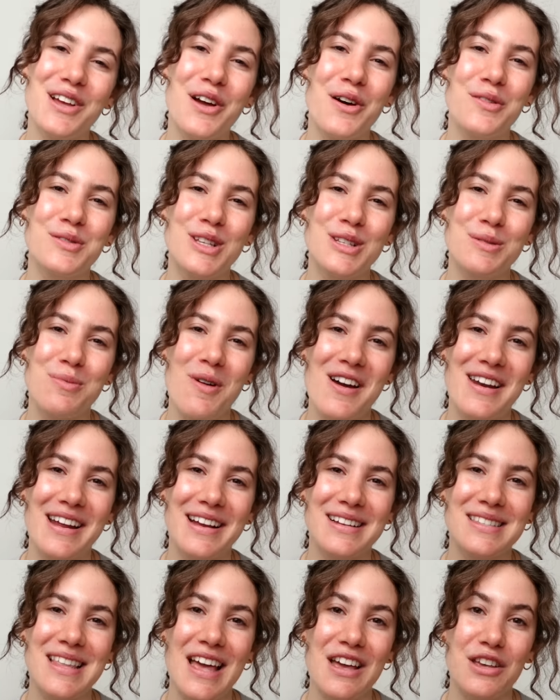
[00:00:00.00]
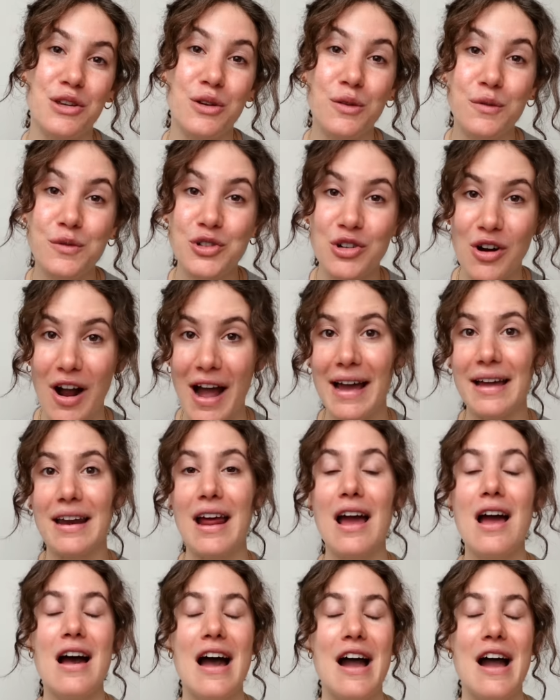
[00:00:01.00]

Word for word: Kosas products that you've tried.